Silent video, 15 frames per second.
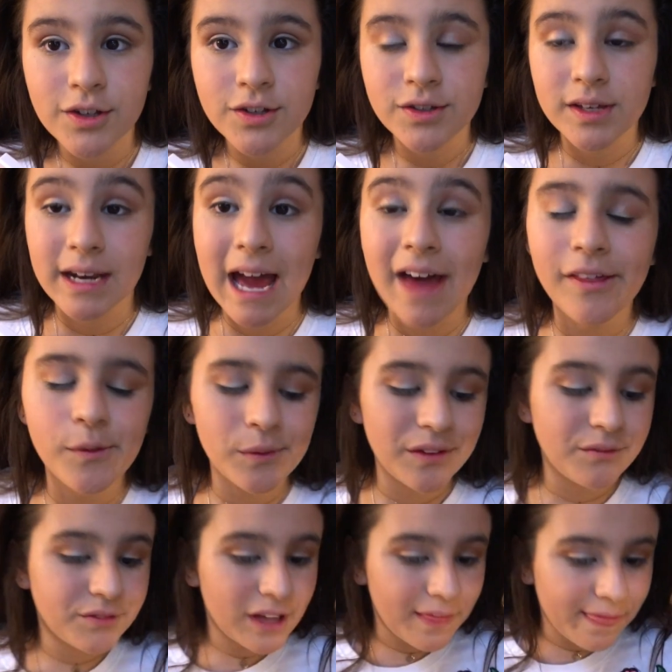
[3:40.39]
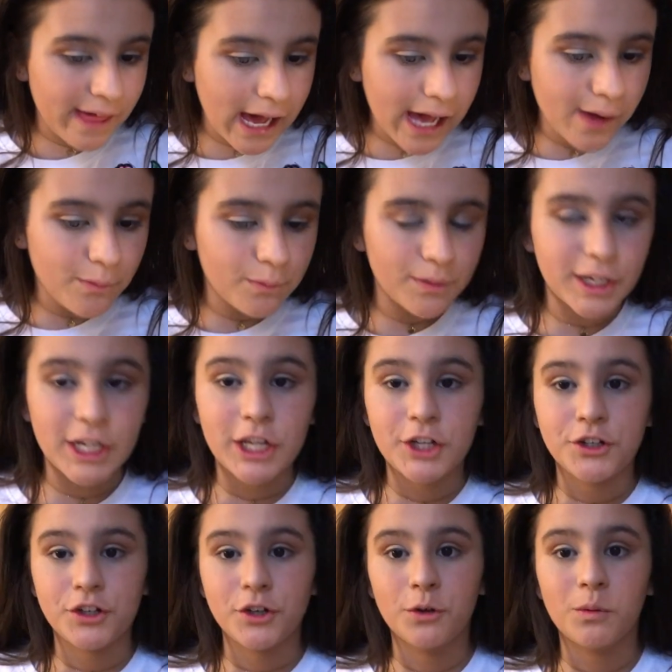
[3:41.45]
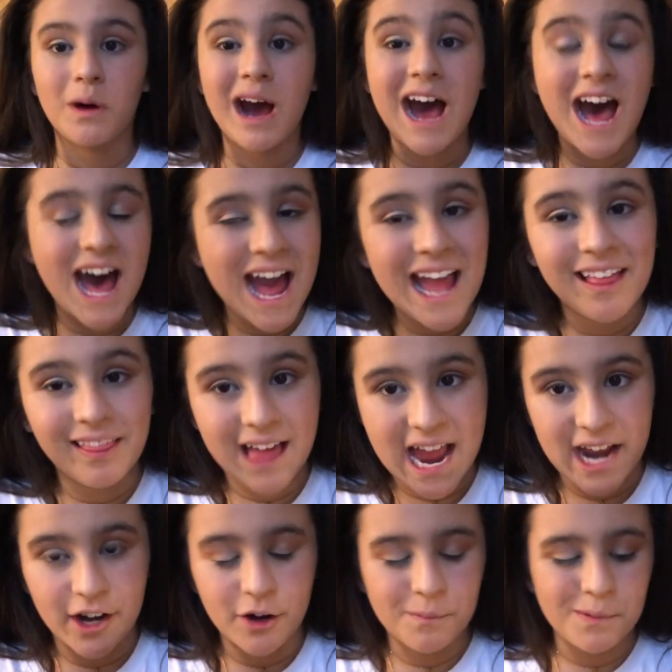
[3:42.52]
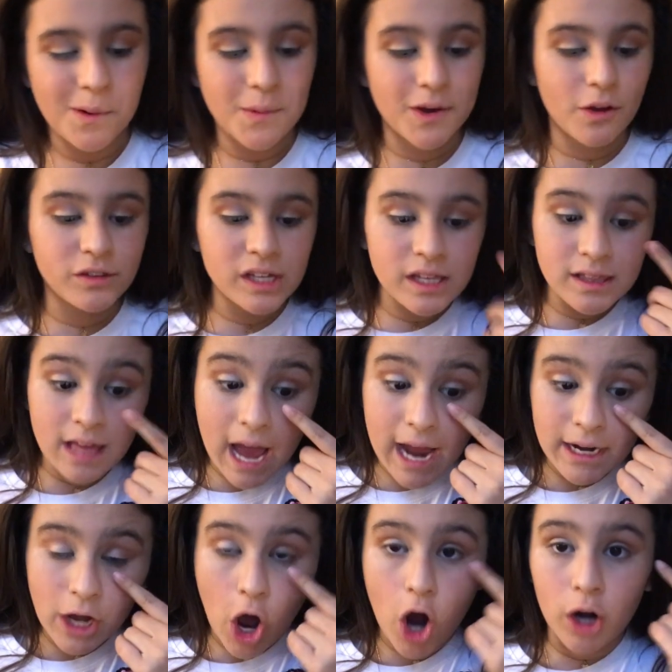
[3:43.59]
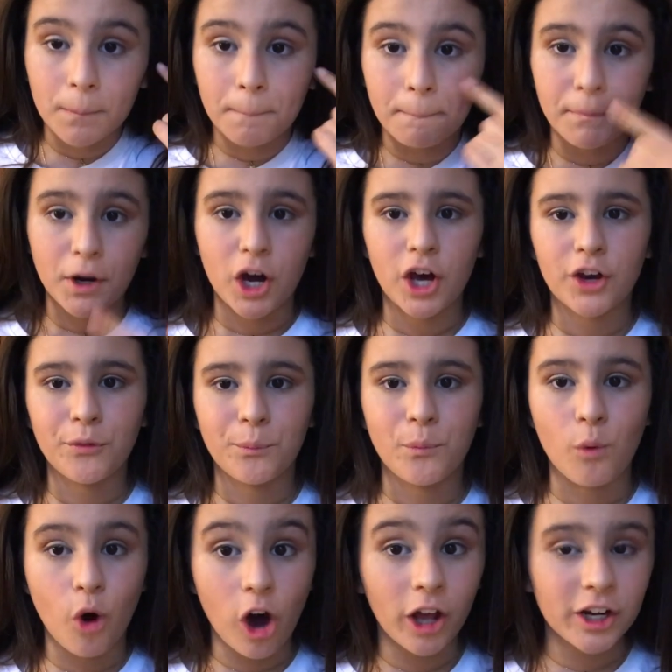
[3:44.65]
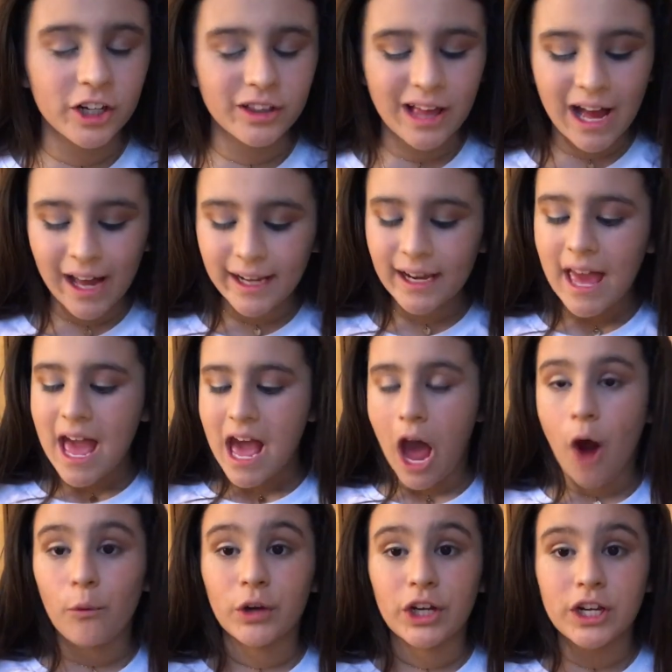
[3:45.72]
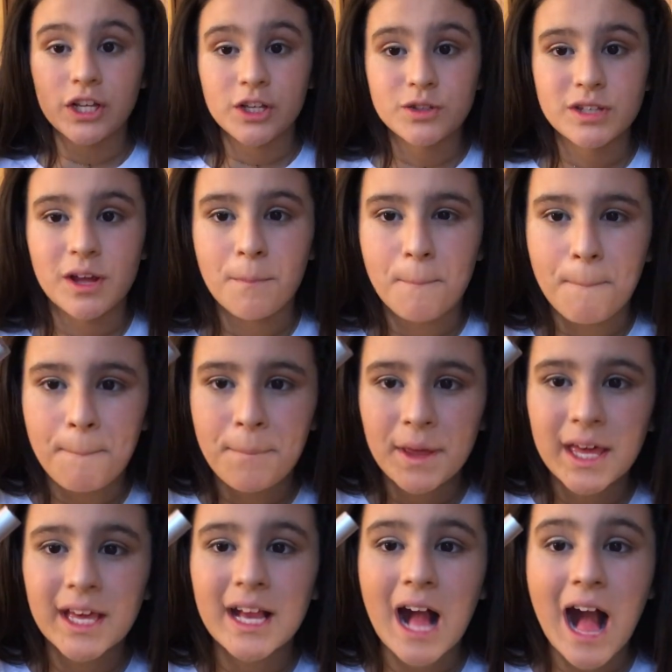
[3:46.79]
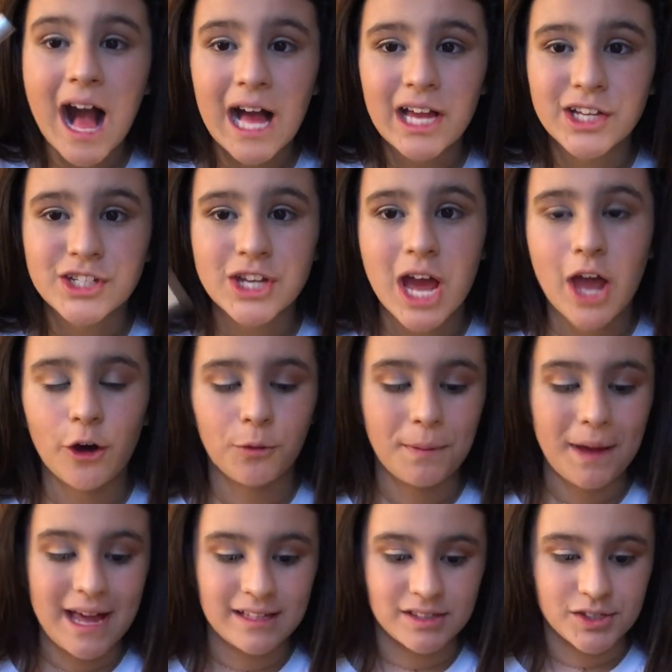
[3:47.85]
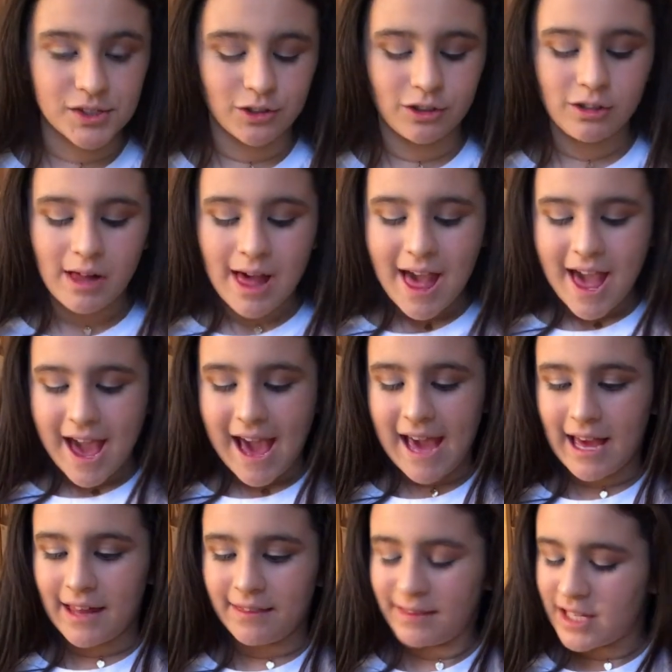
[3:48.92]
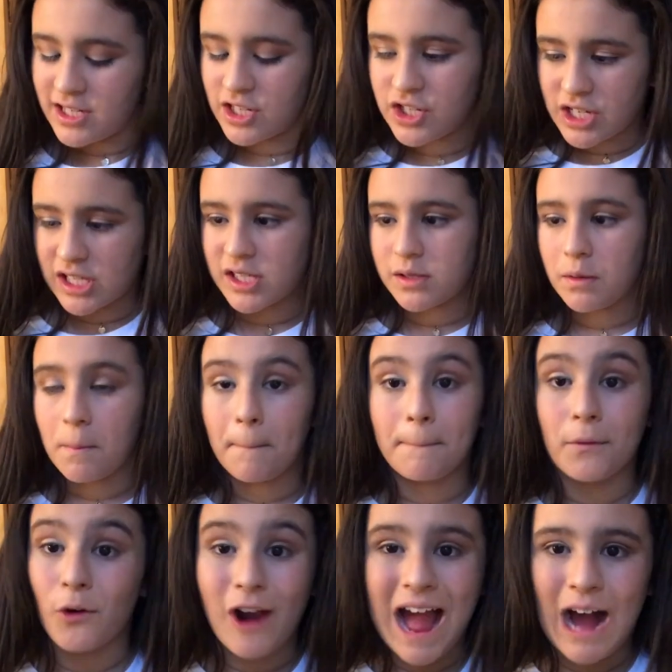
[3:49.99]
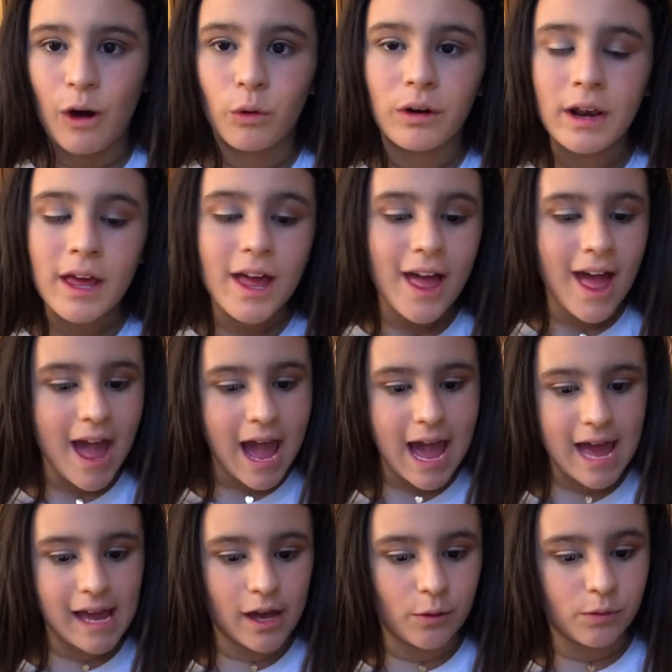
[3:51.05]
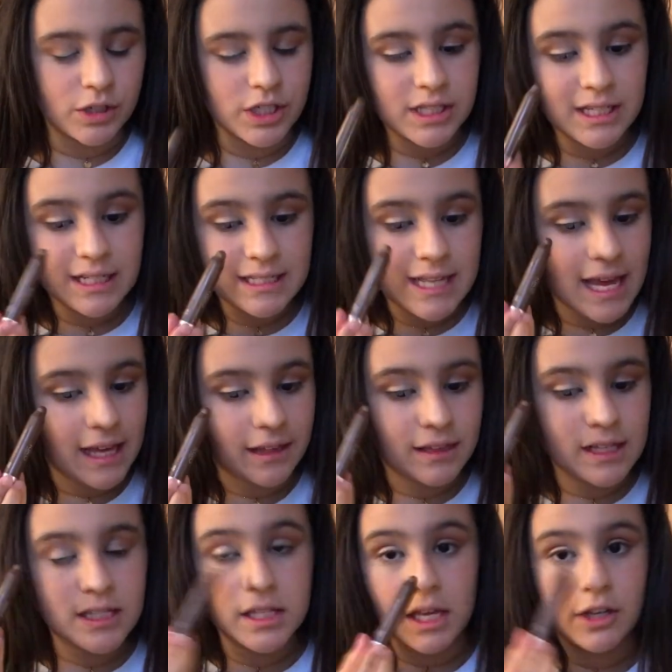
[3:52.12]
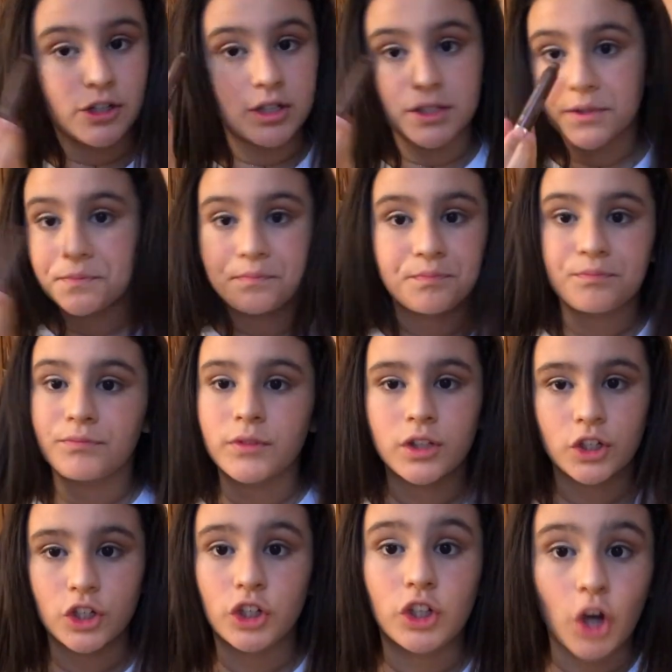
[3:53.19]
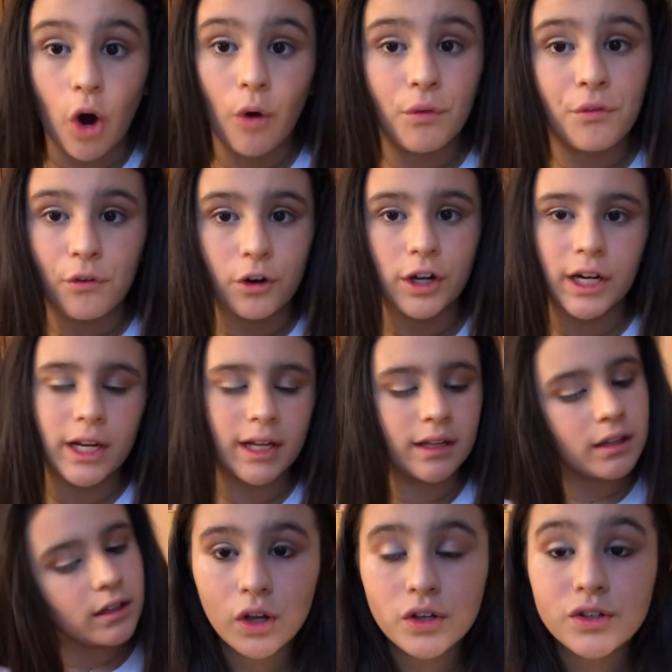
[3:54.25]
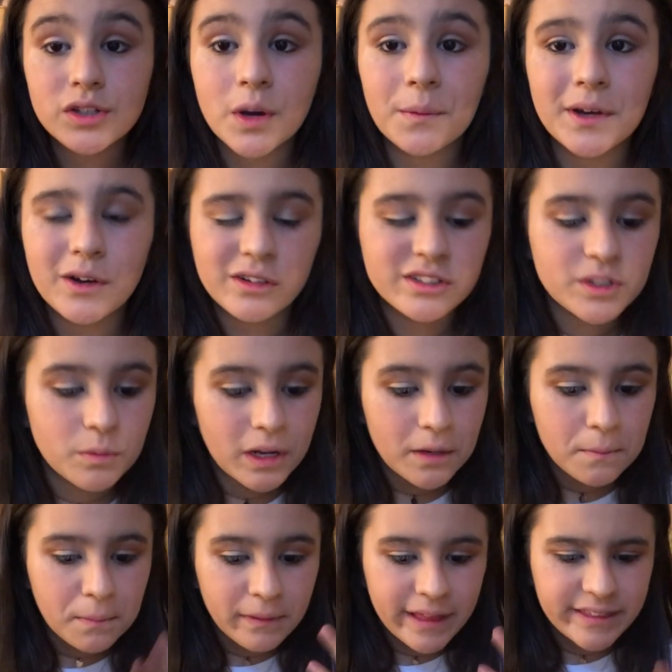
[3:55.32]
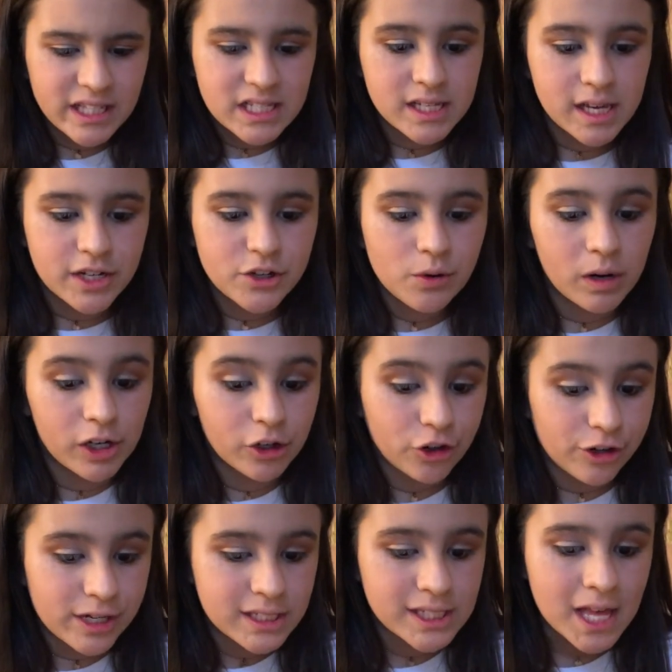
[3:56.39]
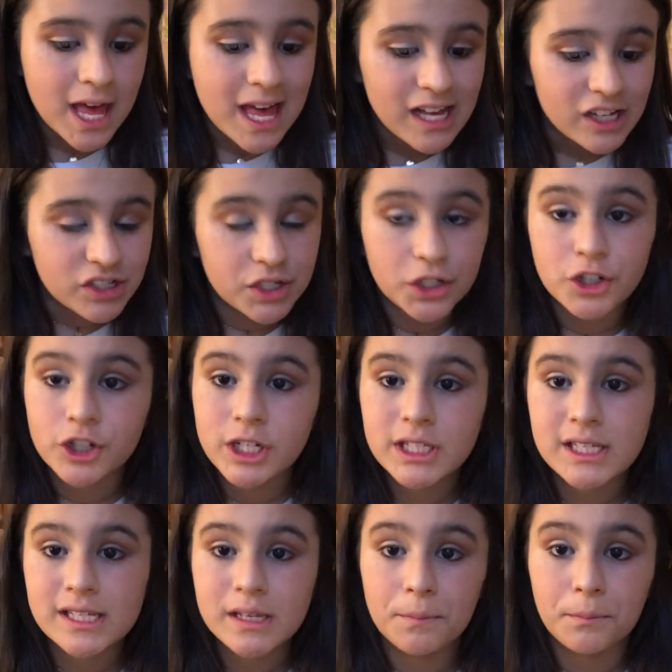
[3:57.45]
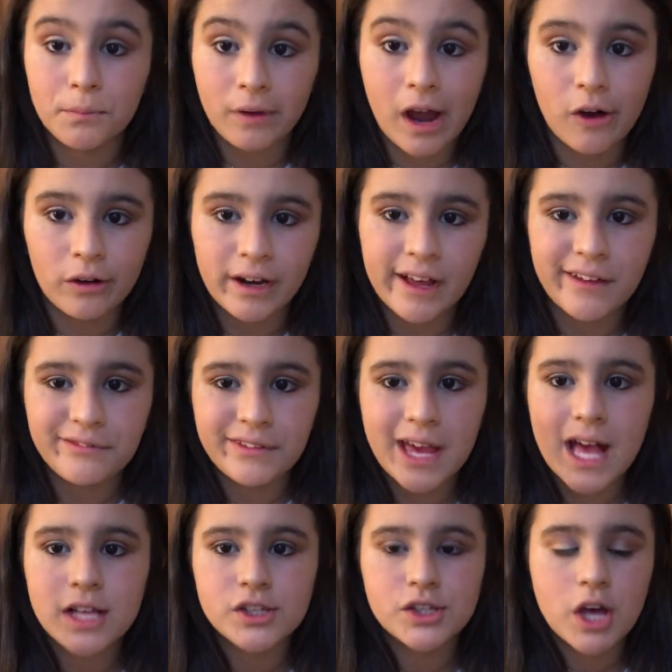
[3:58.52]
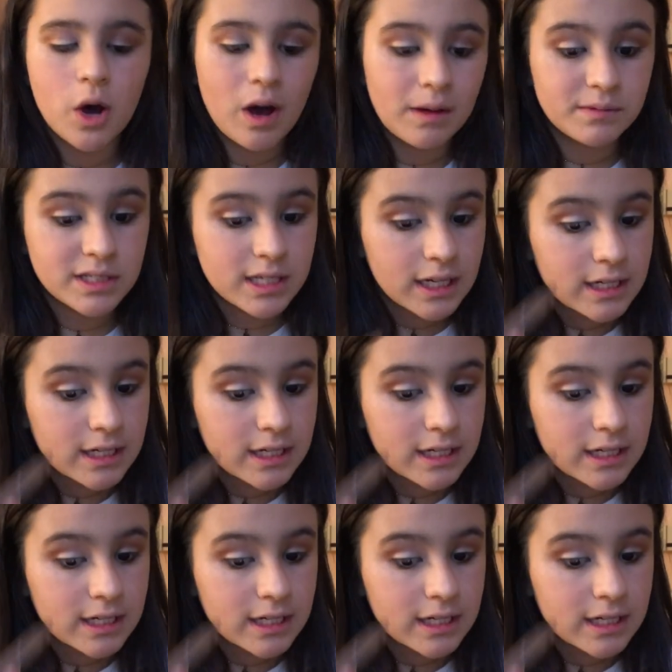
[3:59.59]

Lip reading: So now that we've done that, we're gonna do eyeliner, but we only line our bottom waterline, and we're gonna use a big eyeshadow pencil, and this is just brown, and we're just gonna take this and just go for it. So we also wanna blend this into our crease because our crease isn't brown enough yet, so I'm just